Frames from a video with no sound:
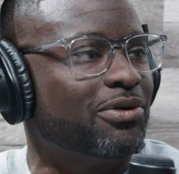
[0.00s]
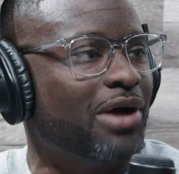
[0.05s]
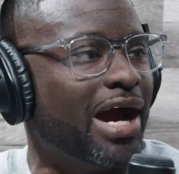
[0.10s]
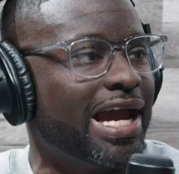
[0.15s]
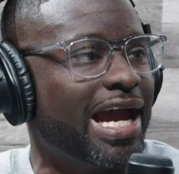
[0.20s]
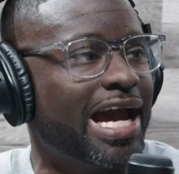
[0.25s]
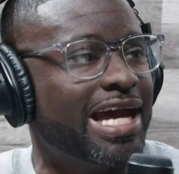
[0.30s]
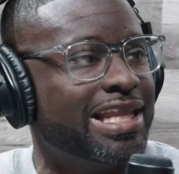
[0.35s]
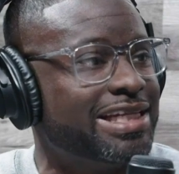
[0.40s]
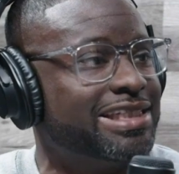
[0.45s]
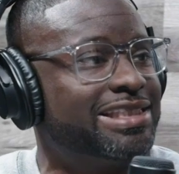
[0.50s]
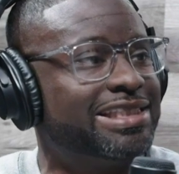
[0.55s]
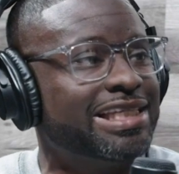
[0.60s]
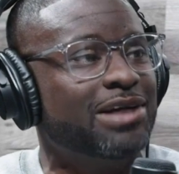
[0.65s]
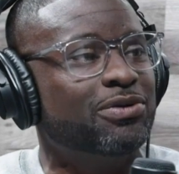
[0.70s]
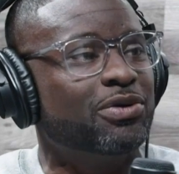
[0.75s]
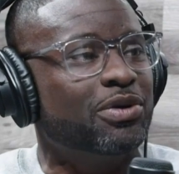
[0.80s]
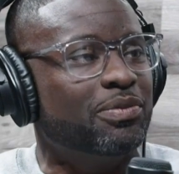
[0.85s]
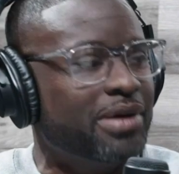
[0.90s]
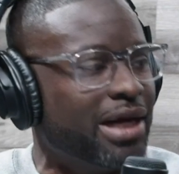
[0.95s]
right? And
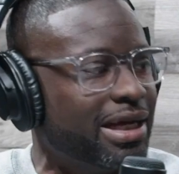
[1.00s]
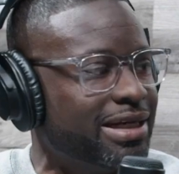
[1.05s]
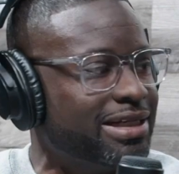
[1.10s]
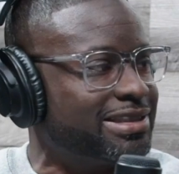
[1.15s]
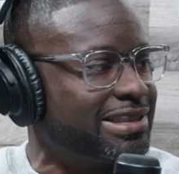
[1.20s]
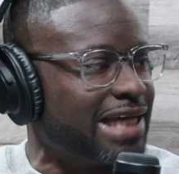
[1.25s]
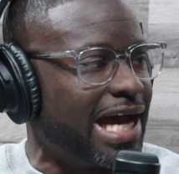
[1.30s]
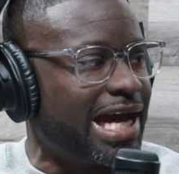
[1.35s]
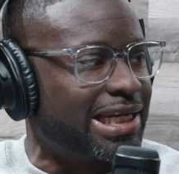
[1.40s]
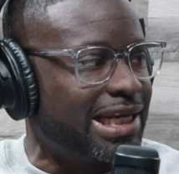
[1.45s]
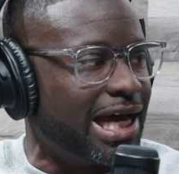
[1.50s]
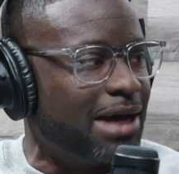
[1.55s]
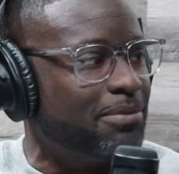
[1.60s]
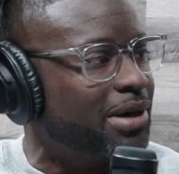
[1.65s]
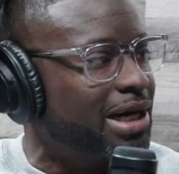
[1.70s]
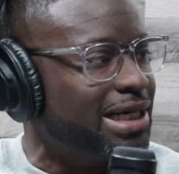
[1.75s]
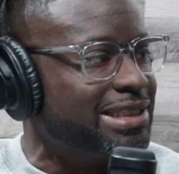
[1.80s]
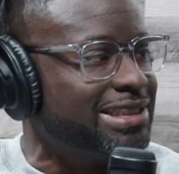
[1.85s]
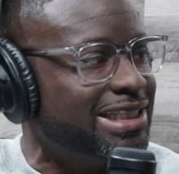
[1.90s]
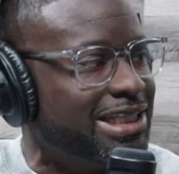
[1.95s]
Yassine would be on the sideline
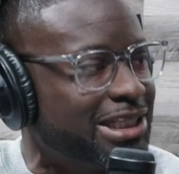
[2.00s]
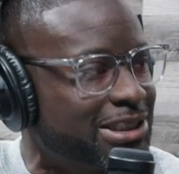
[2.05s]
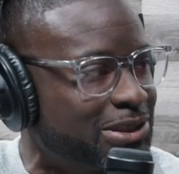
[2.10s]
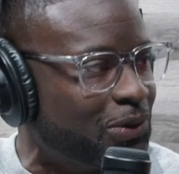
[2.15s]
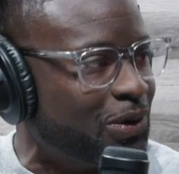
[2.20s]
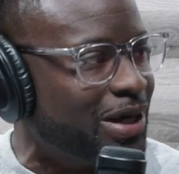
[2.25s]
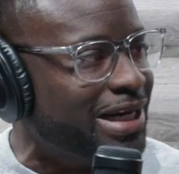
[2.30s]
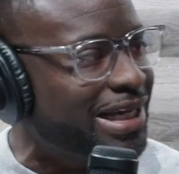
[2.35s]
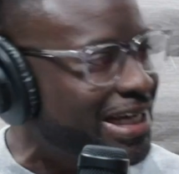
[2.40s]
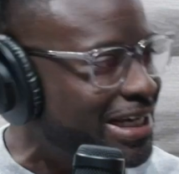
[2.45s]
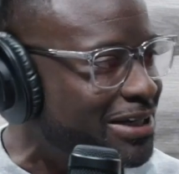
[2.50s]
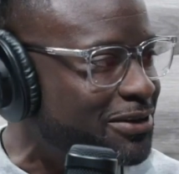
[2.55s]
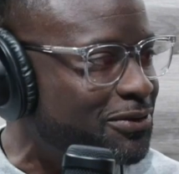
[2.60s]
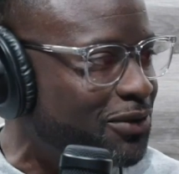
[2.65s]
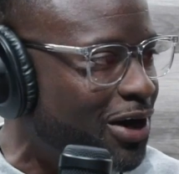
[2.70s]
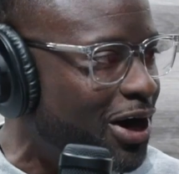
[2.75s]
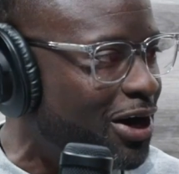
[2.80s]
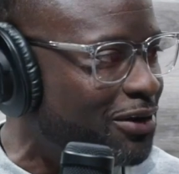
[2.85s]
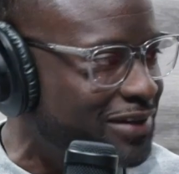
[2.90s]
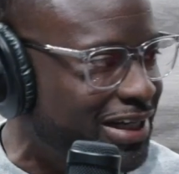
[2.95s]
because he doesn't want to get
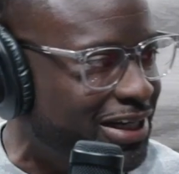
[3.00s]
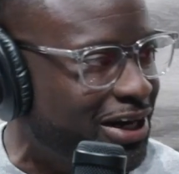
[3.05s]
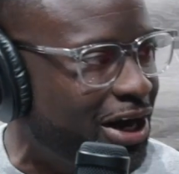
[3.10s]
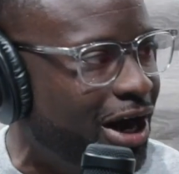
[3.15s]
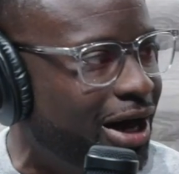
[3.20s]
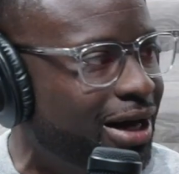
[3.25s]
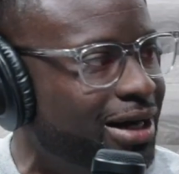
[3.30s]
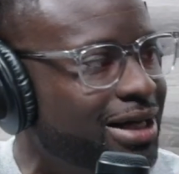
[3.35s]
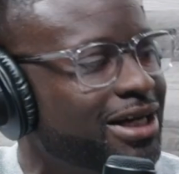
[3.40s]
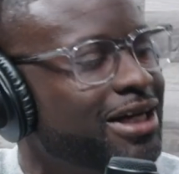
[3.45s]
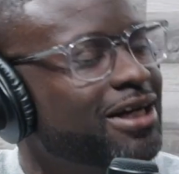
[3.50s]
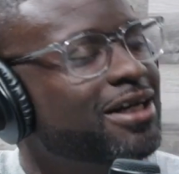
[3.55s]
involved at all.